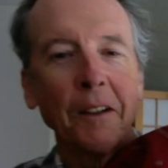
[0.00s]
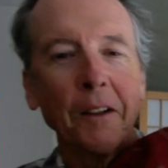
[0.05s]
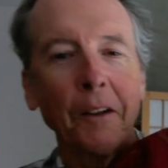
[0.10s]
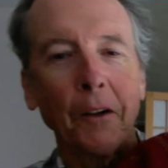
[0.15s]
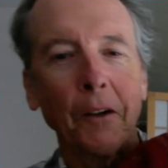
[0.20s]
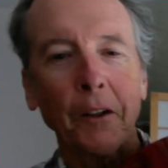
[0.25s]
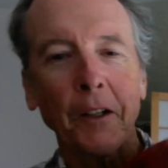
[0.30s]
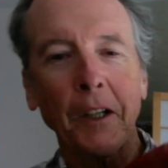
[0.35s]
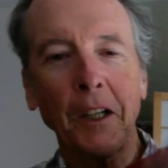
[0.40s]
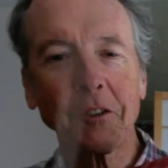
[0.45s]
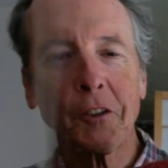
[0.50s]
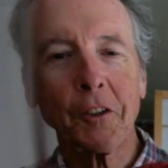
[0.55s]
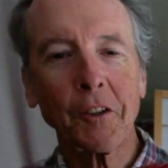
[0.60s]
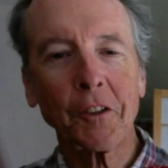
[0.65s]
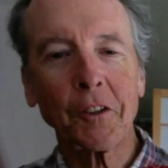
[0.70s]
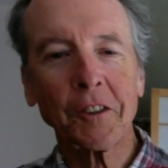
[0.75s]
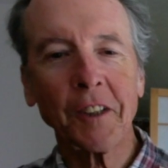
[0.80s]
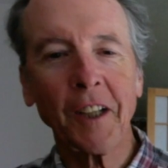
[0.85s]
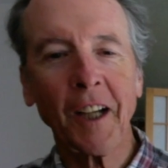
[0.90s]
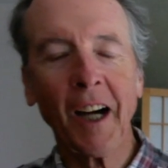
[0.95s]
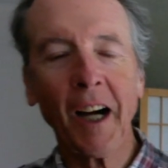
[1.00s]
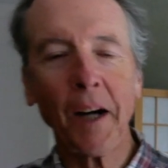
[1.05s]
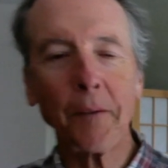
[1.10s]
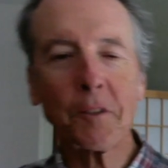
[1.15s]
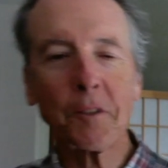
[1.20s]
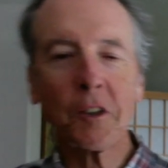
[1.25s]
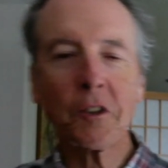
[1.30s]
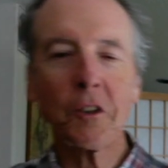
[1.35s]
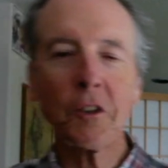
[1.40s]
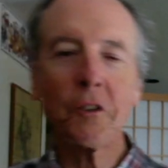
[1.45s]
Okay, so you see how I'm
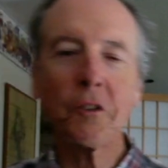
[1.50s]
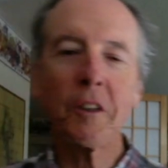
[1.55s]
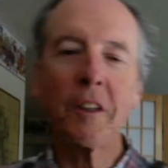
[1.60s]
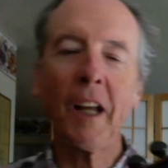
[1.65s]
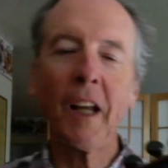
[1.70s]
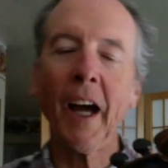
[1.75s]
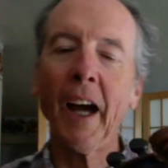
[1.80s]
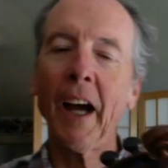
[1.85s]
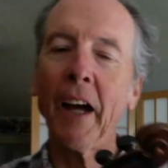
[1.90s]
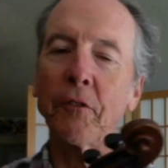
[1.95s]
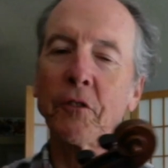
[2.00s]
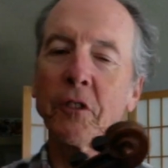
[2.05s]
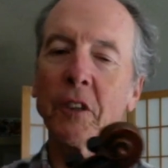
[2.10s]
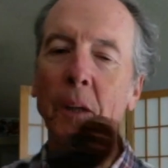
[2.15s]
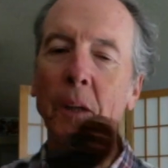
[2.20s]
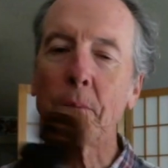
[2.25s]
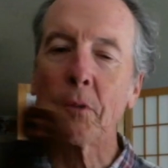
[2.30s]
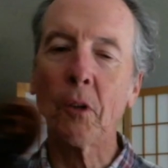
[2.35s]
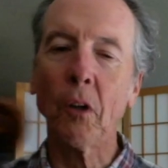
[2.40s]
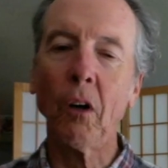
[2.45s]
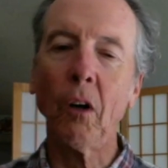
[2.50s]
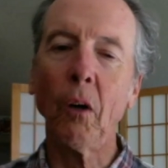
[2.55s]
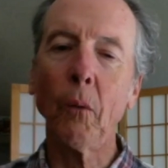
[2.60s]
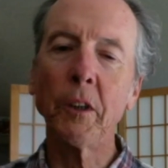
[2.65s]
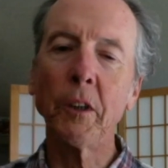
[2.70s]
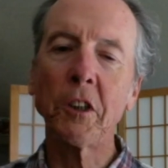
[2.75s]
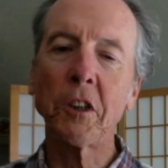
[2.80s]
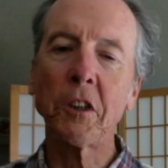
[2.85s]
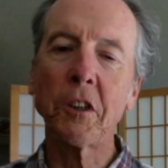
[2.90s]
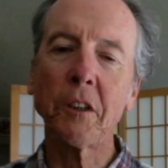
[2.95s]
just using the half steps,
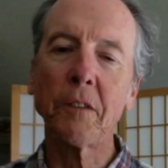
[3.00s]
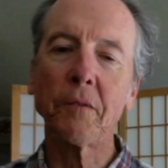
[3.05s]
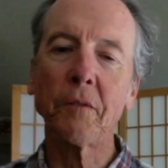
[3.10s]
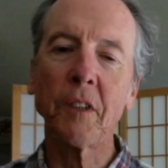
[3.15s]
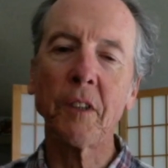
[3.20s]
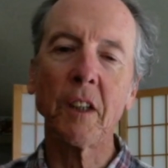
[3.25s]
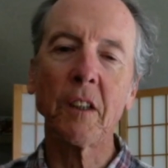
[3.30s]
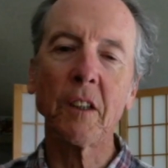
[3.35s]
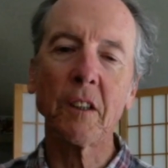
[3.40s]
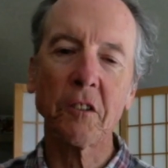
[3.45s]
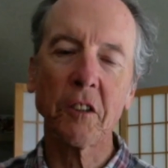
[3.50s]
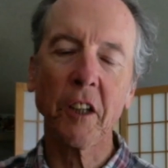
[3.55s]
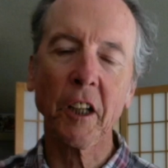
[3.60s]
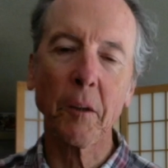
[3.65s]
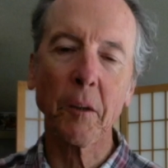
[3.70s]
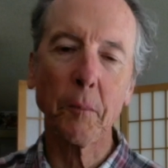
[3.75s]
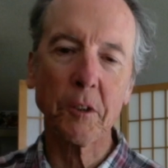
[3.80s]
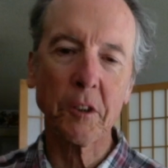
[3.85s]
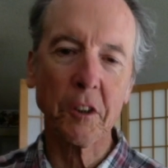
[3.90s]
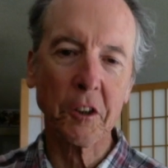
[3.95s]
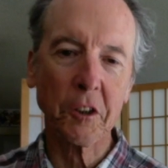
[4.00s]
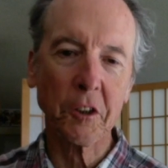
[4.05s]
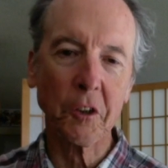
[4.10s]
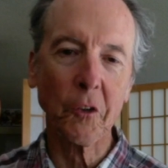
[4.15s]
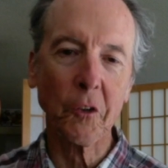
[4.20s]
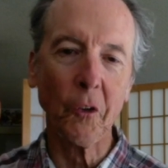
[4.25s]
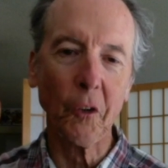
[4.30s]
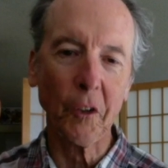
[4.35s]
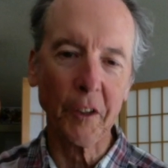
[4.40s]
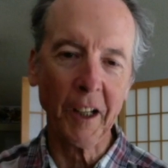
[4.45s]
always shifting second position
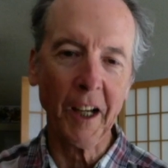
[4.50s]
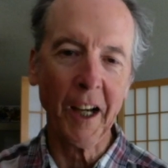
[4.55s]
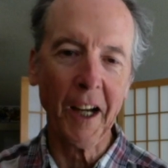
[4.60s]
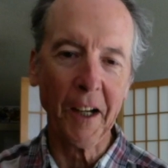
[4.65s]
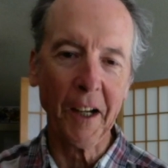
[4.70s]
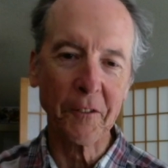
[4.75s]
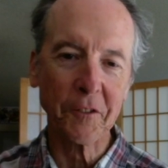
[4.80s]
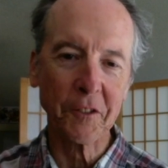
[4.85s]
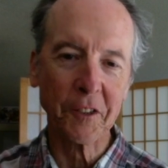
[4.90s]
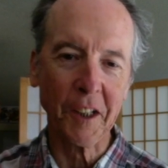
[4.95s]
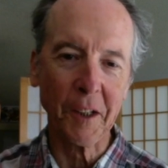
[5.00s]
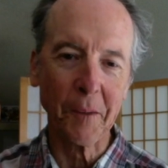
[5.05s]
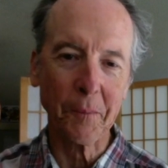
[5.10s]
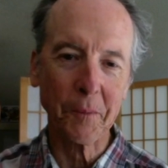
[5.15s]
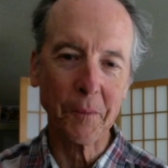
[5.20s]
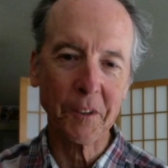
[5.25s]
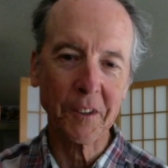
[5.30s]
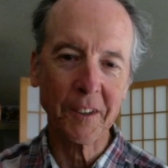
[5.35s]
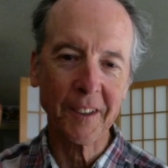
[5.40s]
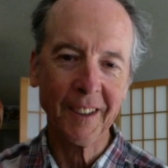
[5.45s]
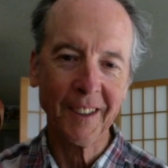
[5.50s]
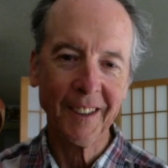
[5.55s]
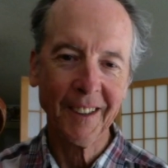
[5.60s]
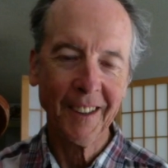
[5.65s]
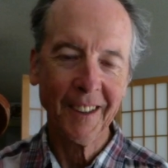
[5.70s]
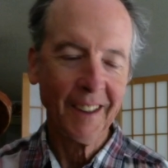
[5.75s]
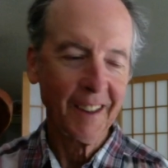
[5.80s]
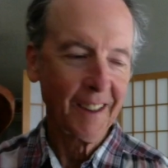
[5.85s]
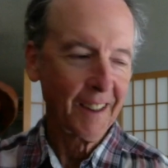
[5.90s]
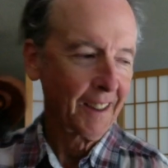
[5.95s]
on the half steps.
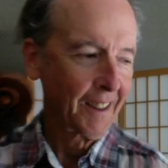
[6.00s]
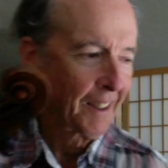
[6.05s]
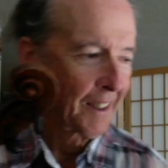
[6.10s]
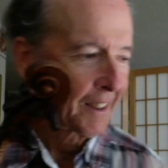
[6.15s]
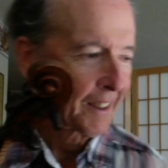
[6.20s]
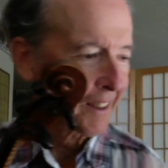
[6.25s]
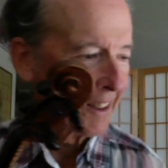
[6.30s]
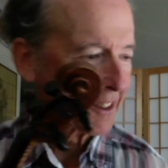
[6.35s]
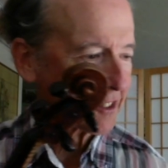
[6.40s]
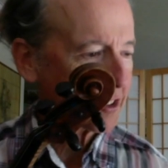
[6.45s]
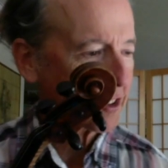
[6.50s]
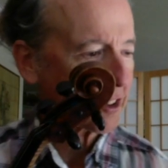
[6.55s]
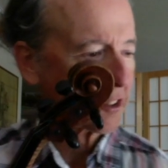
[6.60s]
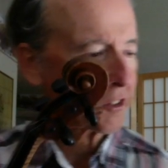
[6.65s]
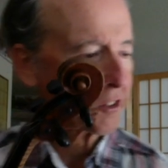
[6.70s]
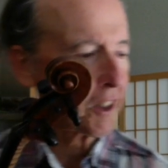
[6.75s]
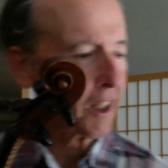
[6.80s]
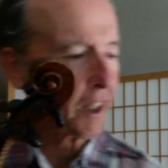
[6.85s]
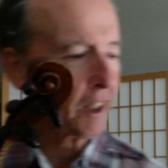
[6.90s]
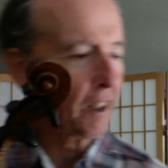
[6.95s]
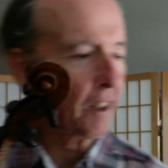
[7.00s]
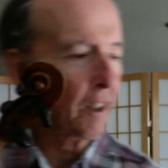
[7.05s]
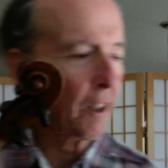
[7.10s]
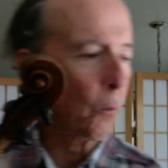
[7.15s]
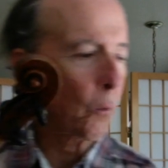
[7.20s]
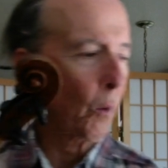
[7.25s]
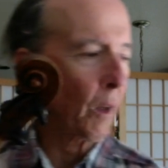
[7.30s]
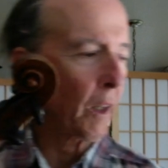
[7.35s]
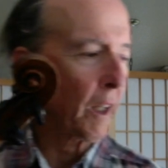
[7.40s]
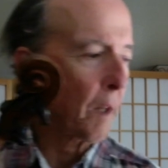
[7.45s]
Let's just take a look
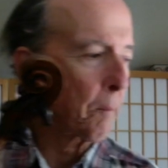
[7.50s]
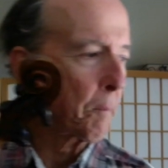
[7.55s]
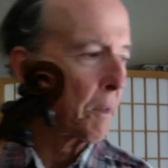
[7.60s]
while I'm